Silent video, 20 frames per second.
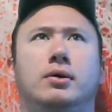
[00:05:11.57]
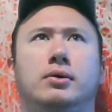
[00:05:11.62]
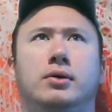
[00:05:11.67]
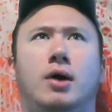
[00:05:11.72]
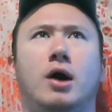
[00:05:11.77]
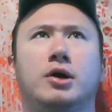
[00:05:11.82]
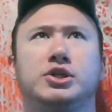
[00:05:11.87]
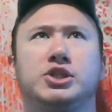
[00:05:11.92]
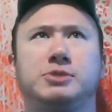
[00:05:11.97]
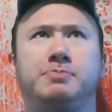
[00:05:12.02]

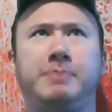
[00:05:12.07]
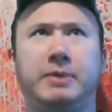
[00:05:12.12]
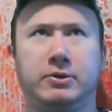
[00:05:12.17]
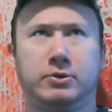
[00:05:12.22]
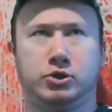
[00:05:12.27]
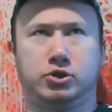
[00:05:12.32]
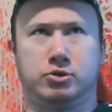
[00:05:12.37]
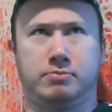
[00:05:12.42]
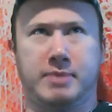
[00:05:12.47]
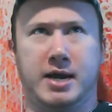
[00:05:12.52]
our
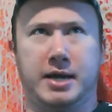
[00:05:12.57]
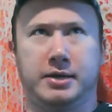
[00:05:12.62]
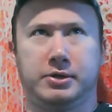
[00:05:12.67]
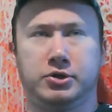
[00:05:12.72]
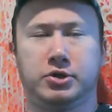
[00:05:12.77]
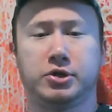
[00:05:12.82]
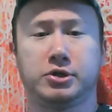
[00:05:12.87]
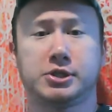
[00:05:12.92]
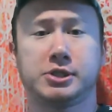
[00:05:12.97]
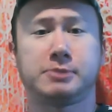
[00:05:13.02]
spiritual
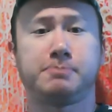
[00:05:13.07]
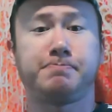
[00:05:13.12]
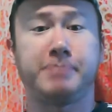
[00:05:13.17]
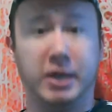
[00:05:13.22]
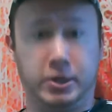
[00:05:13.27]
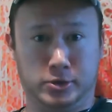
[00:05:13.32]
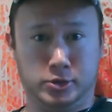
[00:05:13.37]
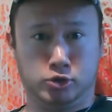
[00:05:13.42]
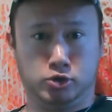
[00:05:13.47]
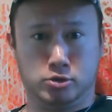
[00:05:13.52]
mind, your
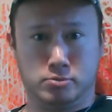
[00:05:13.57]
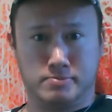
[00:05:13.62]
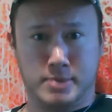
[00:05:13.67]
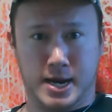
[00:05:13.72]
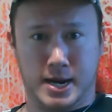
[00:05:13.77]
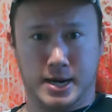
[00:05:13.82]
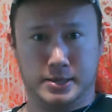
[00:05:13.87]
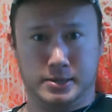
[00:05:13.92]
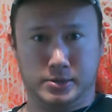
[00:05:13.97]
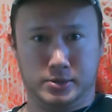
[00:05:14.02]
spiritual
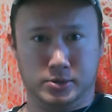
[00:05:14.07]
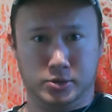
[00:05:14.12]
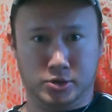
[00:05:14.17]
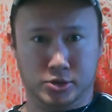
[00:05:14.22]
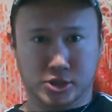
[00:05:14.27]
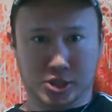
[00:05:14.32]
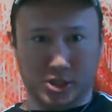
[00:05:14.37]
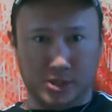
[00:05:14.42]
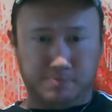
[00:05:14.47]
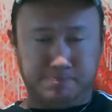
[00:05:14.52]

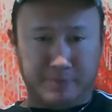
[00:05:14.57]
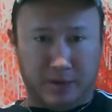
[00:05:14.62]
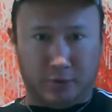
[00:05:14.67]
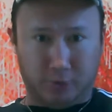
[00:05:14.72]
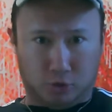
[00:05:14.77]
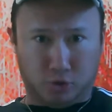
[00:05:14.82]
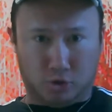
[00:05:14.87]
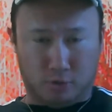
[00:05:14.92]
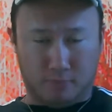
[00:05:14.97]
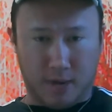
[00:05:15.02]

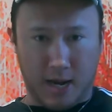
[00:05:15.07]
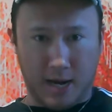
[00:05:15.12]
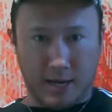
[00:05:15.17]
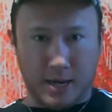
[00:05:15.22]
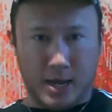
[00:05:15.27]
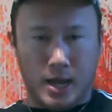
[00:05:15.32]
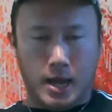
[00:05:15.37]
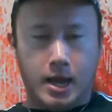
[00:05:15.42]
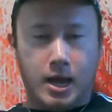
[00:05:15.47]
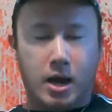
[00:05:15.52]

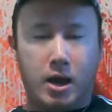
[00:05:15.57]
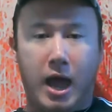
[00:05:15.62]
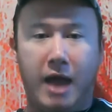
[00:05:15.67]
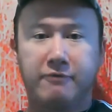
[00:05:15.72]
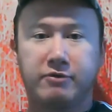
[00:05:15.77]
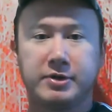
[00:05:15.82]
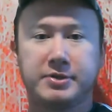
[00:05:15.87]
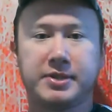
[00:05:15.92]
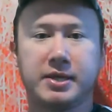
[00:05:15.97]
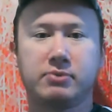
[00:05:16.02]
mind,
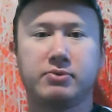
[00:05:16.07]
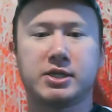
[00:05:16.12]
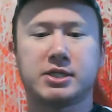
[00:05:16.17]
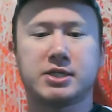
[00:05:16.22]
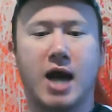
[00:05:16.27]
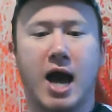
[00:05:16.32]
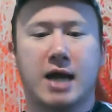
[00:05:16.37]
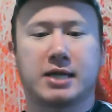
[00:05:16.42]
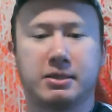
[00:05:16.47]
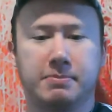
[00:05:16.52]
everything we
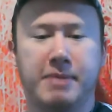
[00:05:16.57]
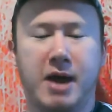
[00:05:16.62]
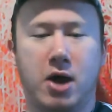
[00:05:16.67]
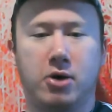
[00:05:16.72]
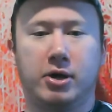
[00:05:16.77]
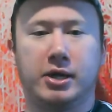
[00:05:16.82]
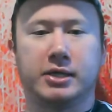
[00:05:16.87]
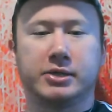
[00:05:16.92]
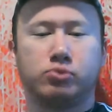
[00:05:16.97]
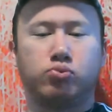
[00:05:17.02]
talked
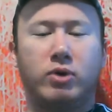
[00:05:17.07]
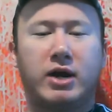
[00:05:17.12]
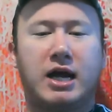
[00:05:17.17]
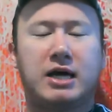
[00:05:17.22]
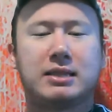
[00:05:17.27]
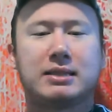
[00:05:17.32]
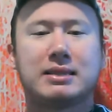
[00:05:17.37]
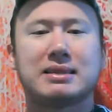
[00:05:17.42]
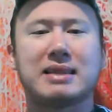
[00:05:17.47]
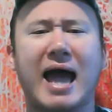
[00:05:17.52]
about is what
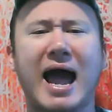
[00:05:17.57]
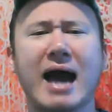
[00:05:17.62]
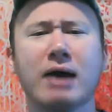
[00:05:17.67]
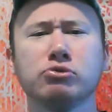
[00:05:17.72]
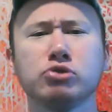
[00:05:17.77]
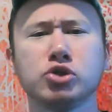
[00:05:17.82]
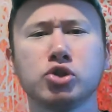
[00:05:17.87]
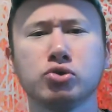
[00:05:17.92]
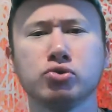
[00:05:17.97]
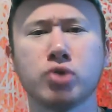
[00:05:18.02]

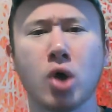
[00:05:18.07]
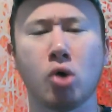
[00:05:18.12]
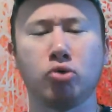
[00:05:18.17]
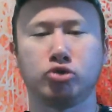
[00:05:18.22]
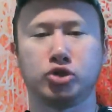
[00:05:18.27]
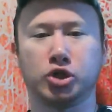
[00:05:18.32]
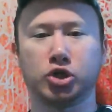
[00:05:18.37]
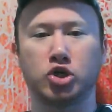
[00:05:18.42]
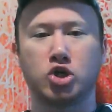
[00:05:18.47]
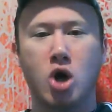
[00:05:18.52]
allows you,
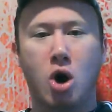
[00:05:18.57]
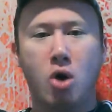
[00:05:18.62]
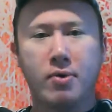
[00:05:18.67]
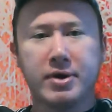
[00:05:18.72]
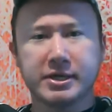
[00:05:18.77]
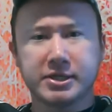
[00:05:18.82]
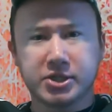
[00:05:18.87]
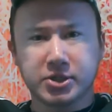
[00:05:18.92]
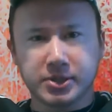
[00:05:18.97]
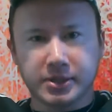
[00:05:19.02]
though, to go
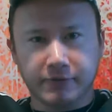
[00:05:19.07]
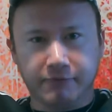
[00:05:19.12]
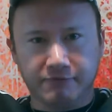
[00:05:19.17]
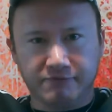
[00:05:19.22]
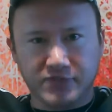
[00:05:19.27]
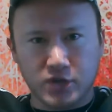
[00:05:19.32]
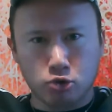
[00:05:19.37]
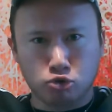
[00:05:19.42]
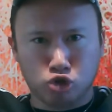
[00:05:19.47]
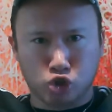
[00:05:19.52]
into
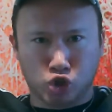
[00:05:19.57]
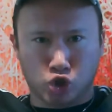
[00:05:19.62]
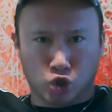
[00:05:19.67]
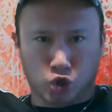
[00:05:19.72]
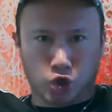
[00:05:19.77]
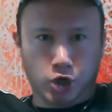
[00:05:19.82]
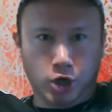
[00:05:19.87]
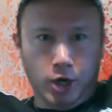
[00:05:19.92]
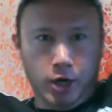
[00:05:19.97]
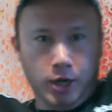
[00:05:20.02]
the future.